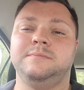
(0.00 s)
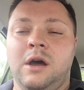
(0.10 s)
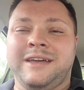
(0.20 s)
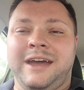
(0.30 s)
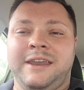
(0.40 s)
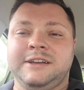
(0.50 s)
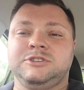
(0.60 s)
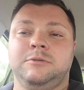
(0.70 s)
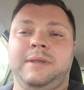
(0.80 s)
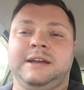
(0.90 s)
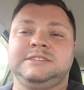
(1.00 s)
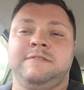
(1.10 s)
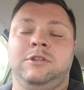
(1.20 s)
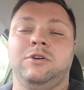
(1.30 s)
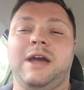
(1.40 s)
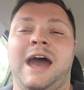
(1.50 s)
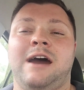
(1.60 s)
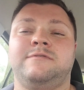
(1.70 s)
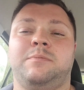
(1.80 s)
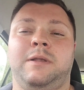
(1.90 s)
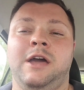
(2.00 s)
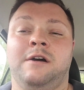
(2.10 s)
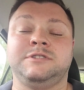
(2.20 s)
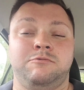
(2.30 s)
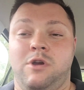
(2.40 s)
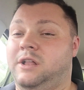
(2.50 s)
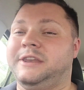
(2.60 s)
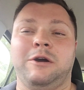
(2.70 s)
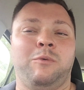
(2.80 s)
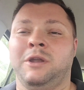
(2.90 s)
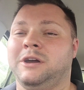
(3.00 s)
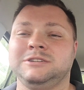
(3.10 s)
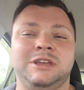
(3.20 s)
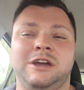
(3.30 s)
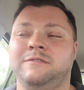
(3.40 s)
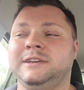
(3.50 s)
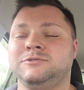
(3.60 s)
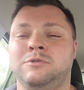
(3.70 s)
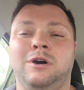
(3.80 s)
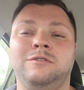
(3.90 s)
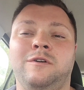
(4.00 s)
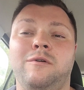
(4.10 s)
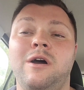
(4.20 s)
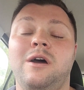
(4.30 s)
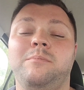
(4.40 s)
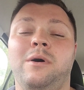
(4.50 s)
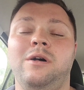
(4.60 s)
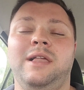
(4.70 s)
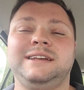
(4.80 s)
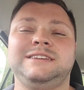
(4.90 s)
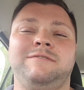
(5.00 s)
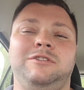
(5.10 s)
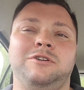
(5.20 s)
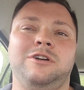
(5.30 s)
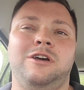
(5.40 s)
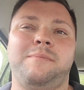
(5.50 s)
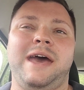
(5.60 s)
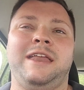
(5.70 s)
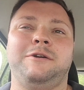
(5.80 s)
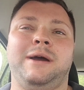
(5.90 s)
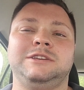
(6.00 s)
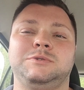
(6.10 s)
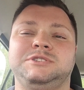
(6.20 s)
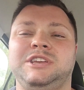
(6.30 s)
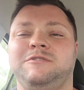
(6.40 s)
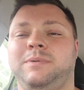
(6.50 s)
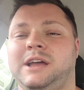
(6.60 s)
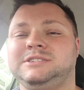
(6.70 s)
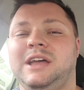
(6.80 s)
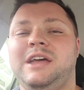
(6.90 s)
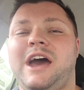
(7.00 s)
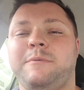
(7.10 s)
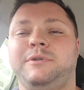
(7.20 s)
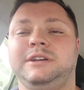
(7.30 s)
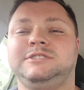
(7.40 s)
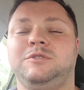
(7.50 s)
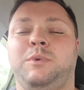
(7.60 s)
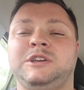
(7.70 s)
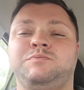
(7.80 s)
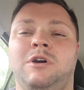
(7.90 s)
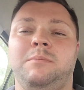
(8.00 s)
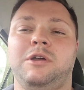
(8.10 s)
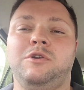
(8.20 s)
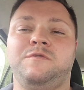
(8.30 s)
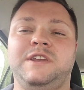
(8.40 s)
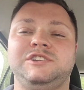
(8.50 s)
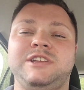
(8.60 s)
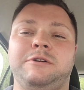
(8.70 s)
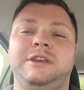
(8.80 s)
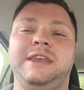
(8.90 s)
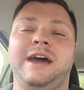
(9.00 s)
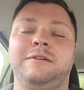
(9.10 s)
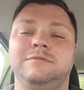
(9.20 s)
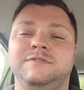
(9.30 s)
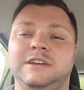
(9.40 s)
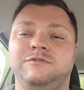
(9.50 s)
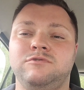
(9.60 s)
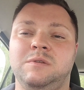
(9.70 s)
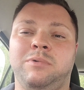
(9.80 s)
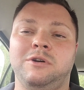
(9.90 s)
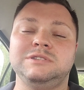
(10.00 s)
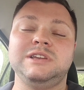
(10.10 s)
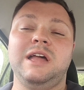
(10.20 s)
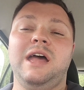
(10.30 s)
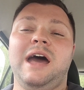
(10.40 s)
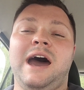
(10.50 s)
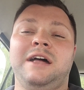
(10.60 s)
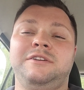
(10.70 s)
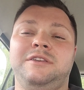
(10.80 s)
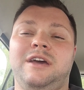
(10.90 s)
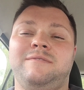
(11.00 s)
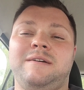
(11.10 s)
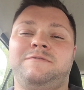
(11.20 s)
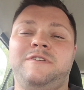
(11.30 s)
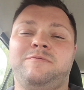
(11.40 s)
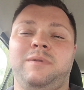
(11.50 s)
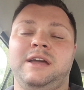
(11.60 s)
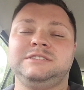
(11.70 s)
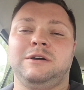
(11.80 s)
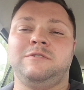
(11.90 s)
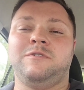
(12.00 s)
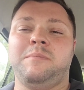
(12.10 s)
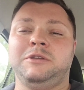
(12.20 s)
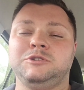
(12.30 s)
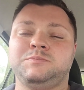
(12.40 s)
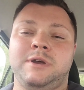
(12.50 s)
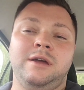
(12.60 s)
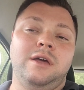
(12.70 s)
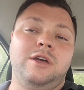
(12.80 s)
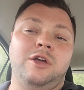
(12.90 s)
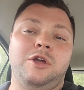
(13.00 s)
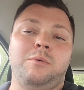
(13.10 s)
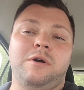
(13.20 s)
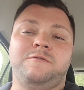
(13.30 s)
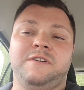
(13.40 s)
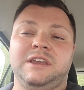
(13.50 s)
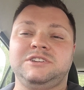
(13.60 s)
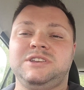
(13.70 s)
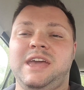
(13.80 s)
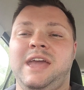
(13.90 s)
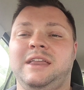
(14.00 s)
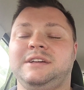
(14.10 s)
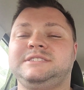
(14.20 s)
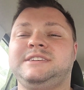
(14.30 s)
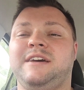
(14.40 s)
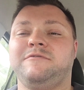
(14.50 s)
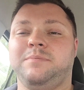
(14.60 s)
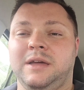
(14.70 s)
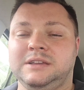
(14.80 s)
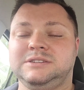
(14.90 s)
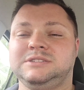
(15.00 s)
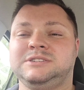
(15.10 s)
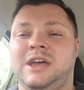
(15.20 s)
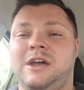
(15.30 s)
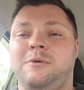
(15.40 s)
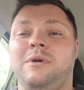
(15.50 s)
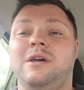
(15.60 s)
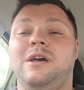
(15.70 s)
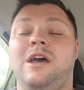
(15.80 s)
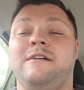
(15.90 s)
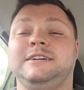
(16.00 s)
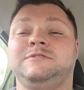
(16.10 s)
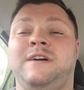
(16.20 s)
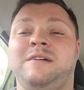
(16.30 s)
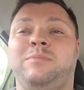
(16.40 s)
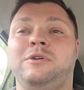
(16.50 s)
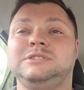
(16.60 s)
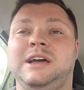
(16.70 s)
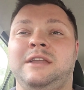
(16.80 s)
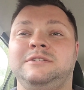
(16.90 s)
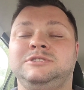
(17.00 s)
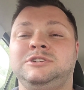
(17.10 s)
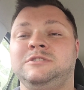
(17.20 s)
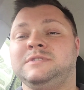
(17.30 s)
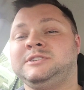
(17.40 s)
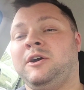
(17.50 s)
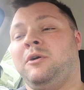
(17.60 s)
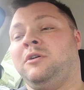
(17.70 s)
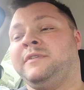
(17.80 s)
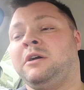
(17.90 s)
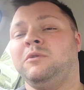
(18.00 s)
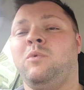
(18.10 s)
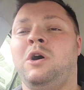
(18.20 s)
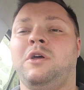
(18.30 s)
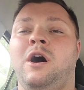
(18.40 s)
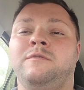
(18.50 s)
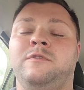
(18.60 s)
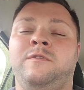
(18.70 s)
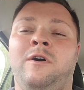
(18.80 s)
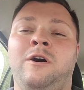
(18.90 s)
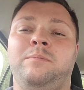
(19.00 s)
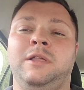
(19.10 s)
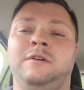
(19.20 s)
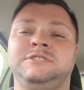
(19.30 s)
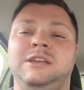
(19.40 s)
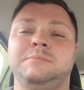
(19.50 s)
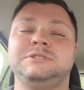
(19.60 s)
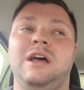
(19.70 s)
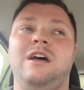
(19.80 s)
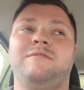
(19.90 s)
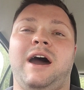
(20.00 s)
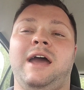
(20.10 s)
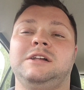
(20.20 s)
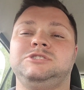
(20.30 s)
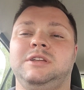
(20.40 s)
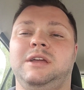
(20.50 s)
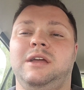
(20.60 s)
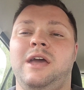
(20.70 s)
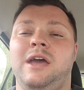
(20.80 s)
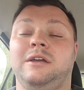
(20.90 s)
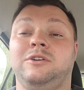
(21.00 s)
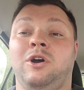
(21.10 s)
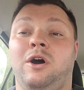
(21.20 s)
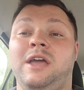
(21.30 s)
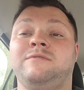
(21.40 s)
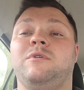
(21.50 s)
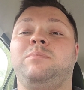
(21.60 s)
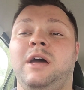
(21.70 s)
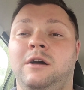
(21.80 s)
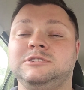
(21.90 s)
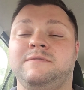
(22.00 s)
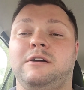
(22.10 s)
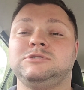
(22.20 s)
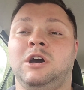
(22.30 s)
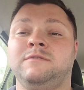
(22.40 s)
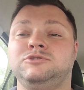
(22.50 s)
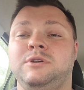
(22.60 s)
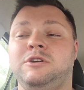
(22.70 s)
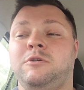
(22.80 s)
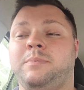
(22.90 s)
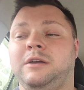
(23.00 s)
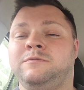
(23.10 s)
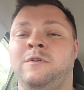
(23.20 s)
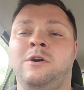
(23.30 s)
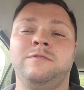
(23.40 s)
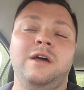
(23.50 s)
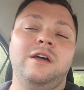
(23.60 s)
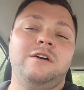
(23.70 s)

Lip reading: Okay, next up, let's have a look at the playoffs. I really don't want to, because I know these are awful, but let's have a look at them anyway. So in 6th place, I predicted West Brom, who finished down in 9th, so that's 3 points added. And then 5th place, I went for Middlesbrough, who finished in 10th place, so that's 5 points added to the total. The only one of the 4 playoff teams that I actually got in the playoffs, and that was Coventry, who were picked 4th.